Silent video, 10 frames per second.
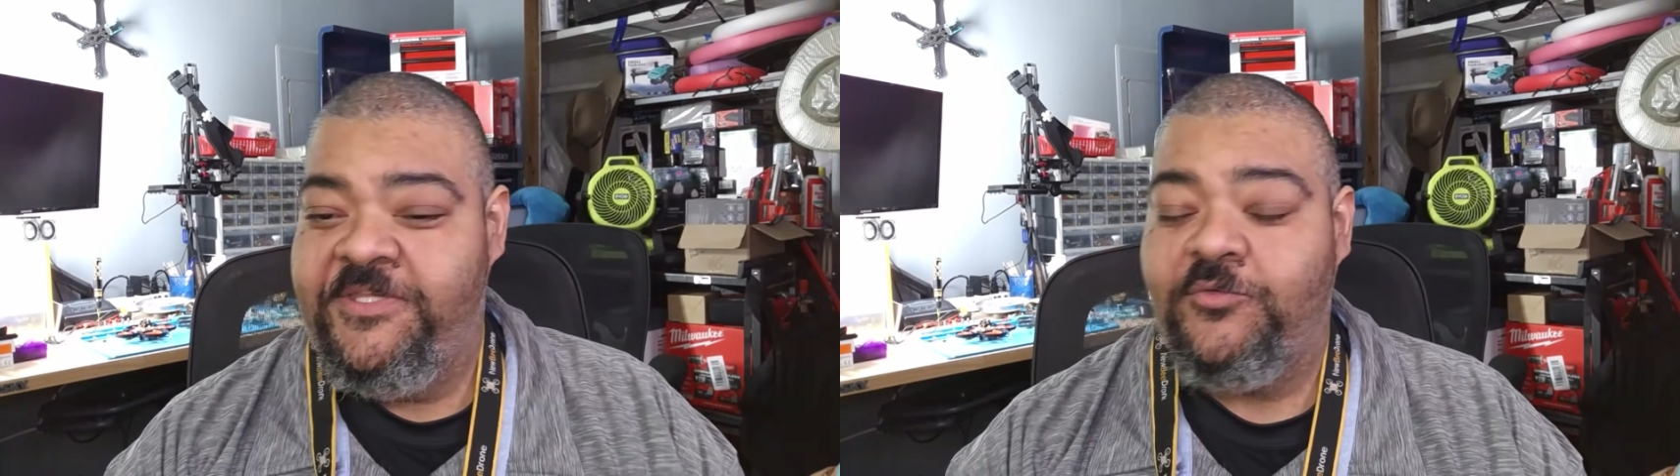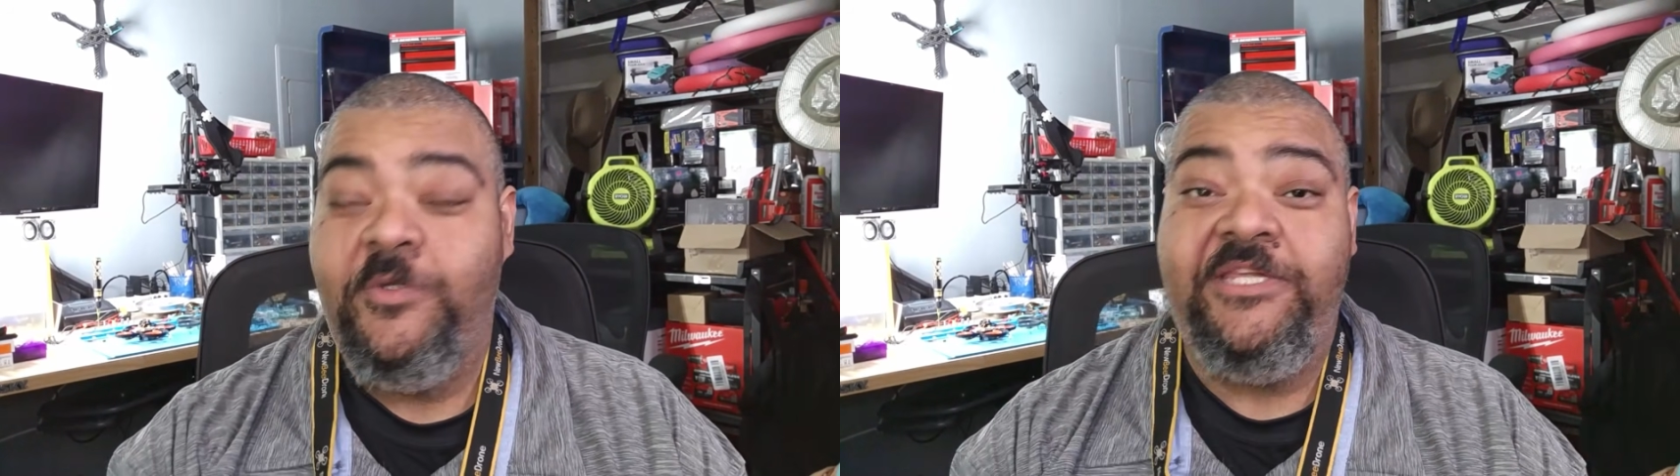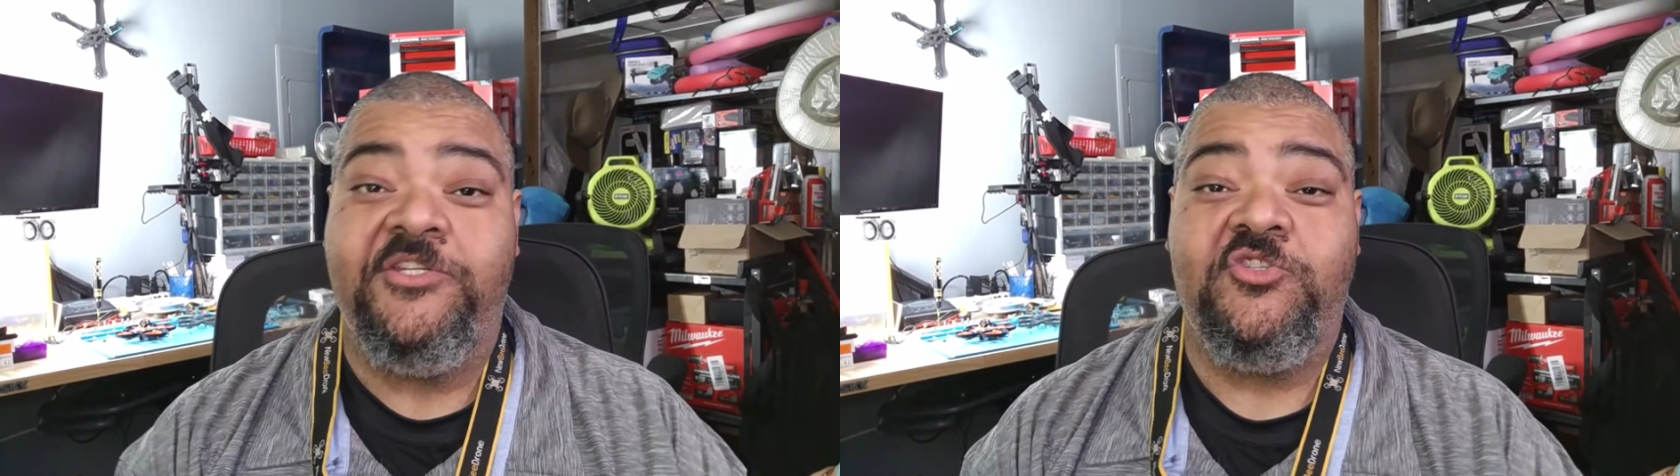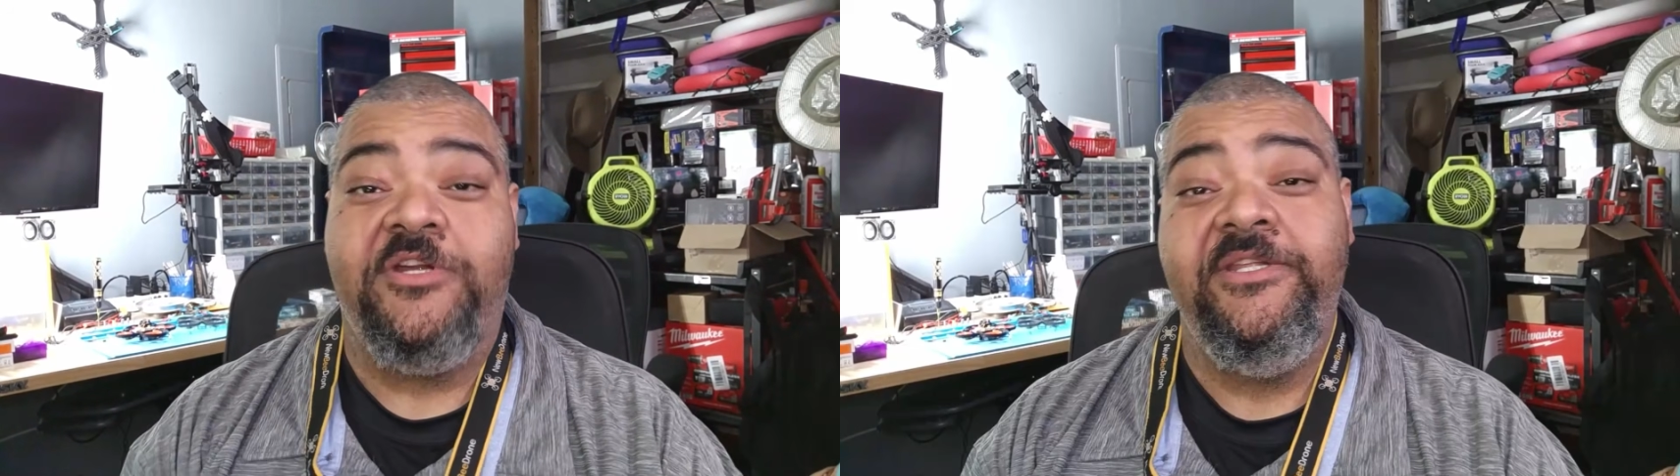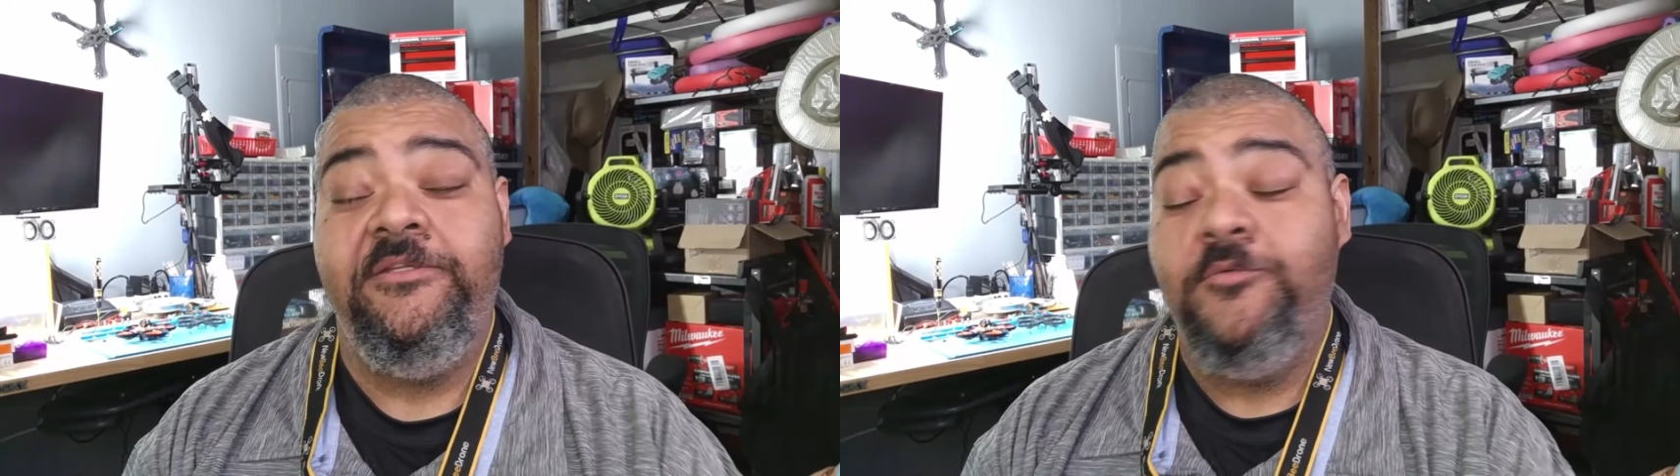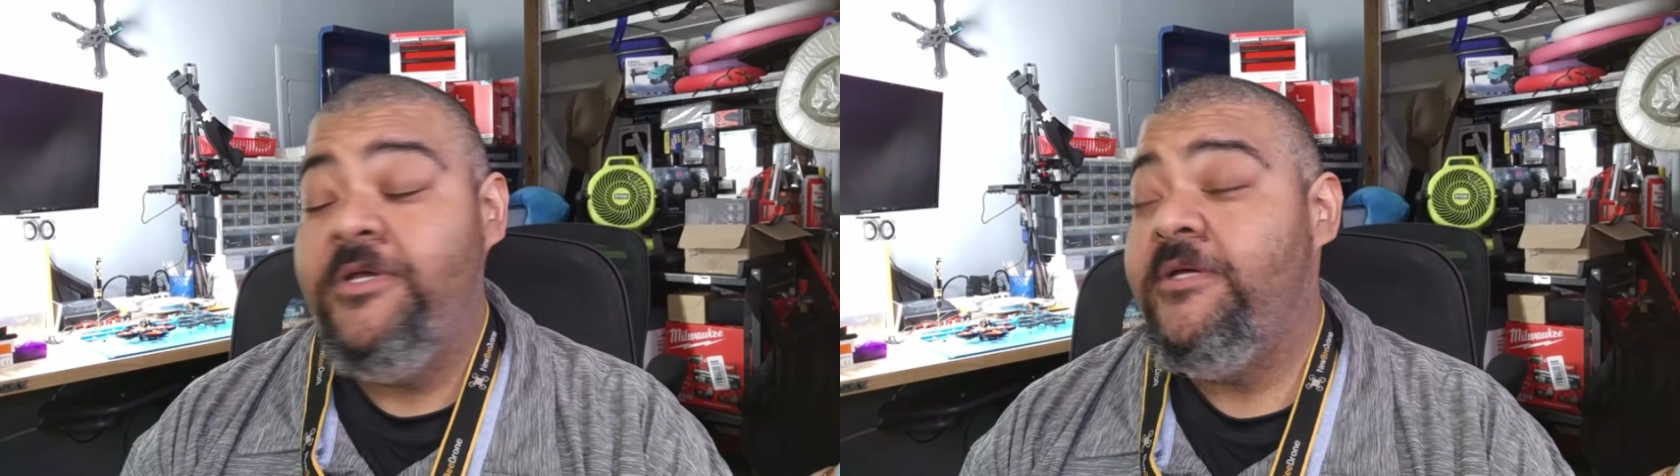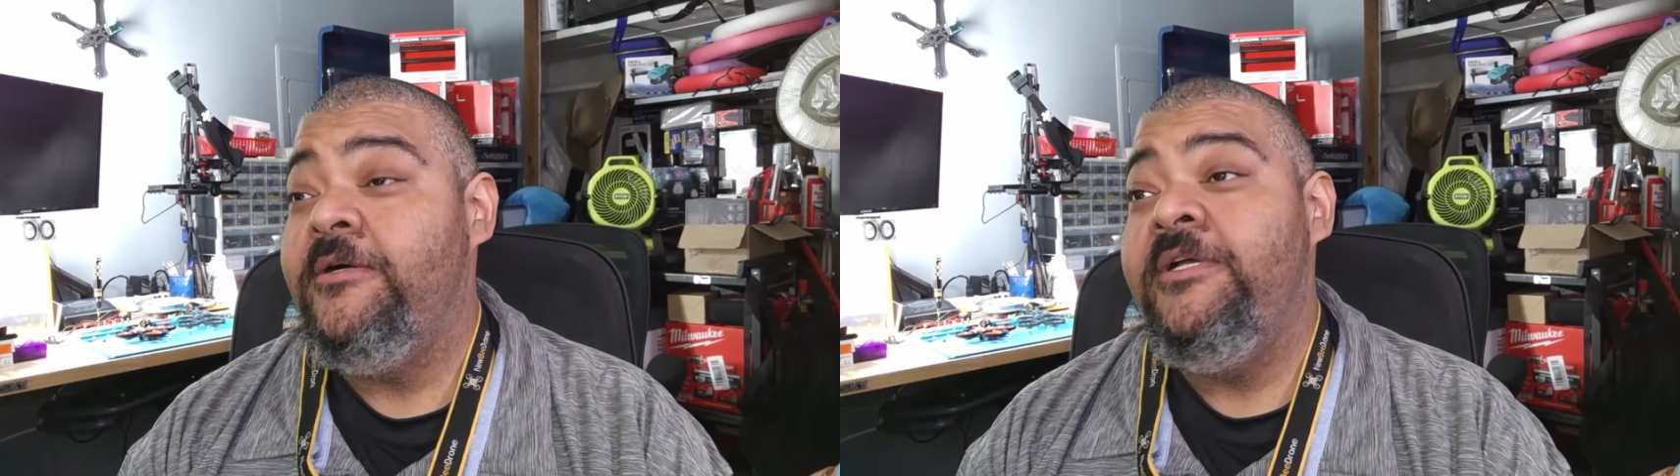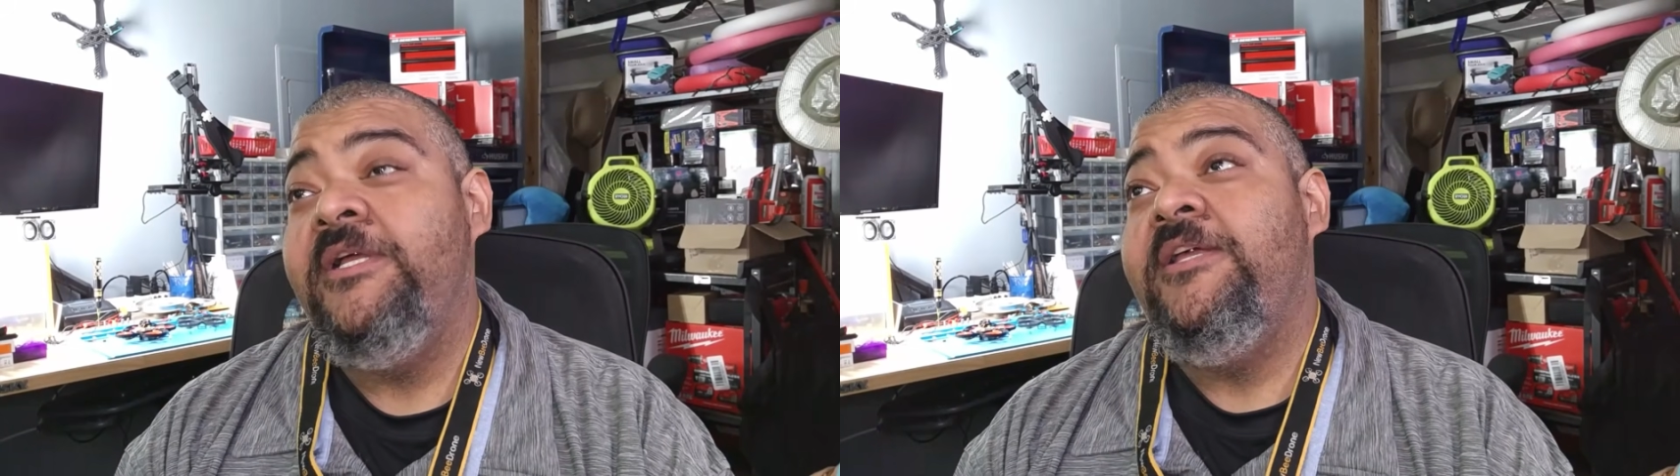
this week has treated you well.